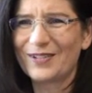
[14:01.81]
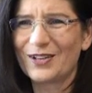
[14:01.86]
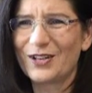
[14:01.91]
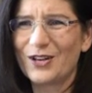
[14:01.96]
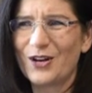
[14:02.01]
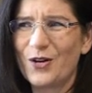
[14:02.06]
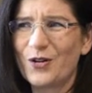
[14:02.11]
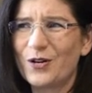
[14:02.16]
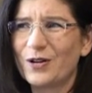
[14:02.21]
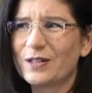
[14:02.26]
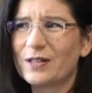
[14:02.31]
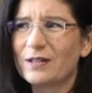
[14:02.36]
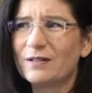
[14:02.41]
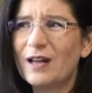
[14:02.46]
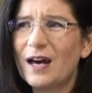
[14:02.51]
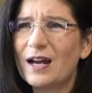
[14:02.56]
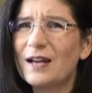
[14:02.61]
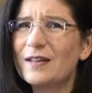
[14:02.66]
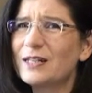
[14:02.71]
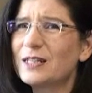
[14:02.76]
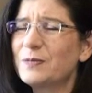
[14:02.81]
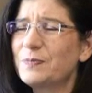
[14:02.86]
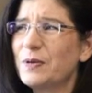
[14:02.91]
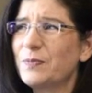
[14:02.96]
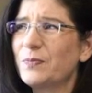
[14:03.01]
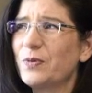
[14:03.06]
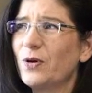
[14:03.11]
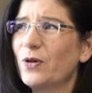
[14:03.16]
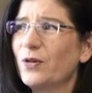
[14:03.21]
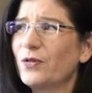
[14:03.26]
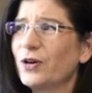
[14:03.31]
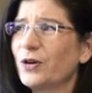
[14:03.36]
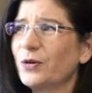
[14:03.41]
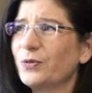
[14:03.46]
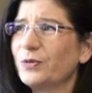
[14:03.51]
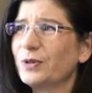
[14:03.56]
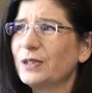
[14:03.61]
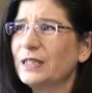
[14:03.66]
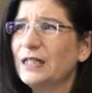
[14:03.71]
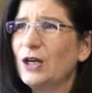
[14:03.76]
You know, because a lot of these people, they're
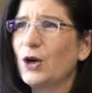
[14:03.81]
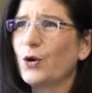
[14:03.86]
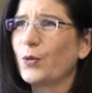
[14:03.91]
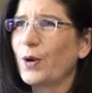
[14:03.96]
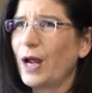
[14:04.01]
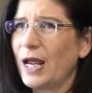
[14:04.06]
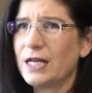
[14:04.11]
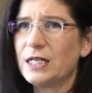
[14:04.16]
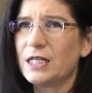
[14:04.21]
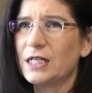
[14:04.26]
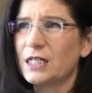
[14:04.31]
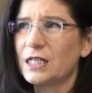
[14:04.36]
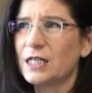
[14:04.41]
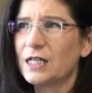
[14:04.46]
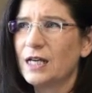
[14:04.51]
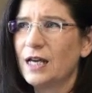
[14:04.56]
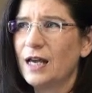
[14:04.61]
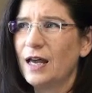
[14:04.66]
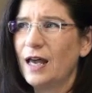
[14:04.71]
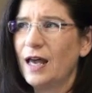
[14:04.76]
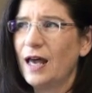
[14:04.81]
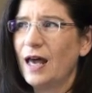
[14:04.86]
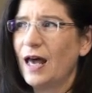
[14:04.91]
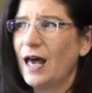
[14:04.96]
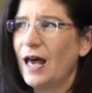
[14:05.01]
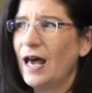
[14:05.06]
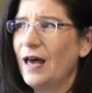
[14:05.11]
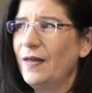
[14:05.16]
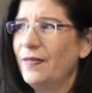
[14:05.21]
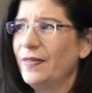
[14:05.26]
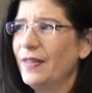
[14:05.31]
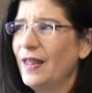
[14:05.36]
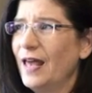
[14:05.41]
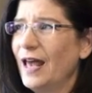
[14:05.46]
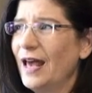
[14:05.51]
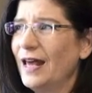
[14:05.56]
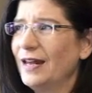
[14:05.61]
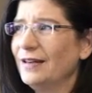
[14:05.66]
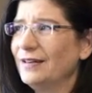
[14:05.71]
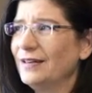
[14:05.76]
really great, and
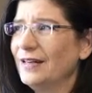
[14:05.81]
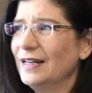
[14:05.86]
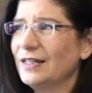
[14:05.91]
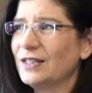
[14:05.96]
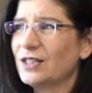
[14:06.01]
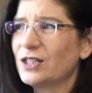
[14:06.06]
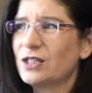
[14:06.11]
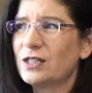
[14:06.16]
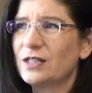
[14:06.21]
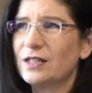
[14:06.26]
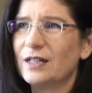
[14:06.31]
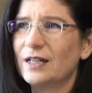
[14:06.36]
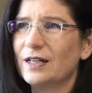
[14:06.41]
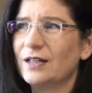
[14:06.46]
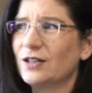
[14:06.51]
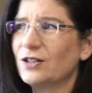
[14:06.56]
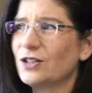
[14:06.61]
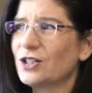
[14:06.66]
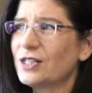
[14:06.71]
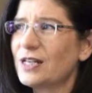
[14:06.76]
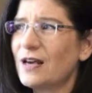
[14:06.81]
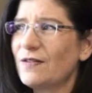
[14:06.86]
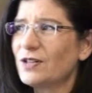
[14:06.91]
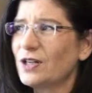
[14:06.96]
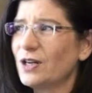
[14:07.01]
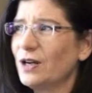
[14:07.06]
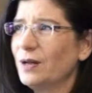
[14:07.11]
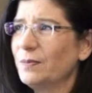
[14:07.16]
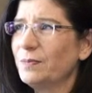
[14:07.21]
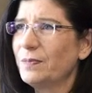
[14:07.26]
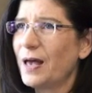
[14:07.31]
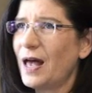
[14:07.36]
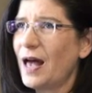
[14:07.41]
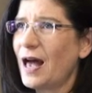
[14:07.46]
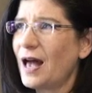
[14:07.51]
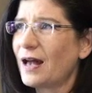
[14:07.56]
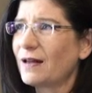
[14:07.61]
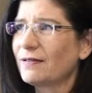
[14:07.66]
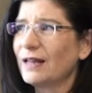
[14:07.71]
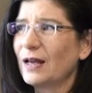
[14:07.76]
it's, you just have to
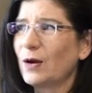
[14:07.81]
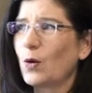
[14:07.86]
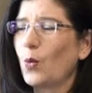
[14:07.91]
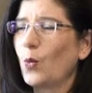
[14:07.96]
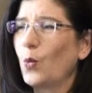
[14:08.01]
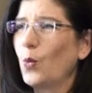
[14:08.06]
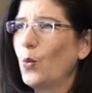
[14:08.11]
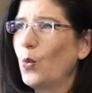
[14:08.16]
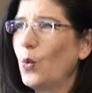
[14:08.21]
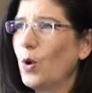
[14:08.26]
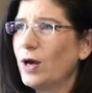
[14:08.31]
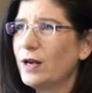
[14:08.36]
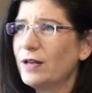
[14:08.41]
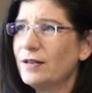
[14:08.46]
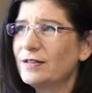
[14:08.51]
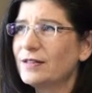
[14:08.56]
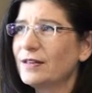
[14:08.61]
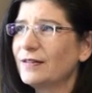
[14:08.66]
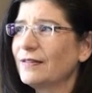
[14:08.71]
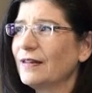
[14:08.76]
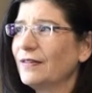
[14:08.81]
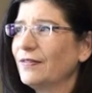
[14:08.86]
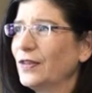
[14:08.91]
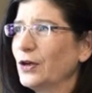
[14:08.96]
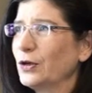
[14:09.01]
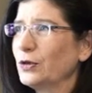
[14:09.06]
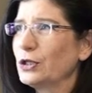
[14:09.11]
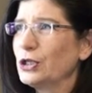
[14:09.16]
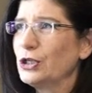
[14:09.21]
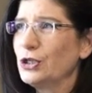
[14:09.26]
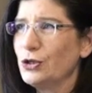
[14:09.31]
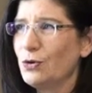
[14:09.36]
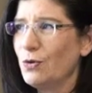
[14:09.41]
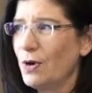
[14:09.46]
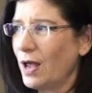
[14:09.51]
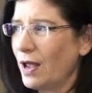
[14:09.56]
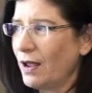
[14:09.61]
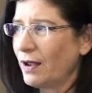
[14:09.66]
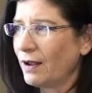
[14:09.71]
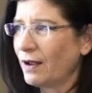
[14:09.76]
unpack, like, what is it that they're
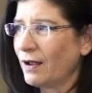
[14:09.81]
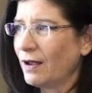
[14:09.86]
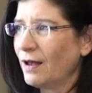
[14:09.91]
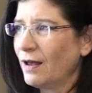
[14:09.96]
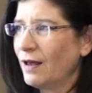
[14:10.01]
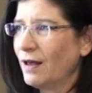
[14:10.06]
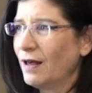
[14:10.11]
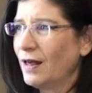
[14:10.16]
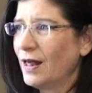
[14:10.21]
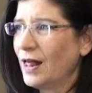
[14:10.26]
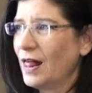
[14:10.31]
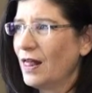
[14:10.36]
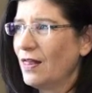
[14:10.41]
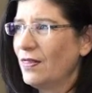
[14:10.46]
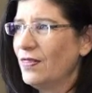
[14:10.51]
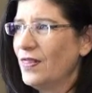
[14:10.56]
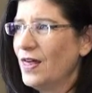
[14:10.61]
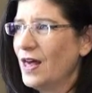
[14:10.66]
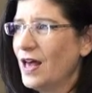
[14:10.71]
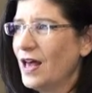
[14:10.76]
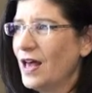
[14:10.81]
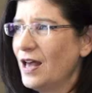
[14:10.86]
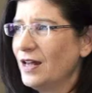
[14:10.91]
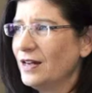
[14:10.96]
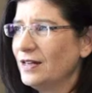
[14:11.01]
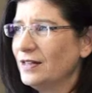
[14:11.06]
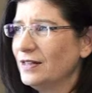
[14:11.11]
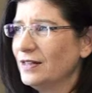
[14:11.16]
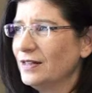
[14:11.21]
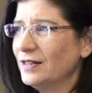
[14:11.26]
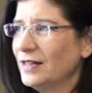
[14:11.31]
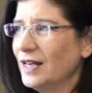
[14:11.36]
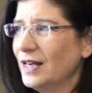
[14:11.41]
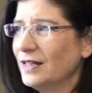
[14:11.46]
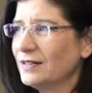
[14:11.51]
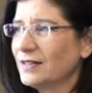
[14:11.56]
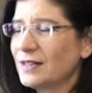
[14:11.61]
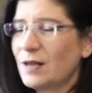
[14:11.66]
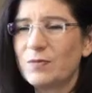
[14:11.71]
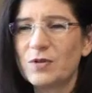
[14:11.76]
doing that
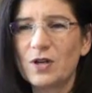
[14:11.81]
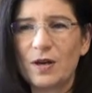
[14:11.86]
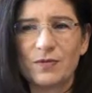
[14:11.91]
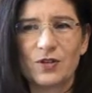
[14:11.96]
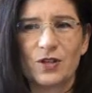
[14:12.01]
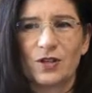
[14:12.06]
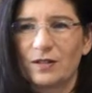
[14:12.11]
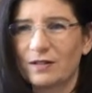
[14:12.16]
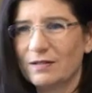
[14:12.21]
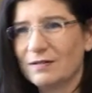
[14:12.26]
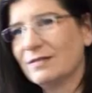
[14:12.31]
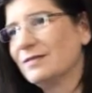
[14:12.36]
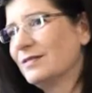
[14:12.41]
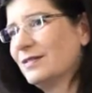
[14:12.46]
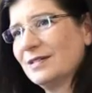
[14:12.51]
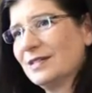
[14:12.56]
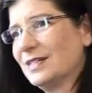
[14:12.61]
sometimes just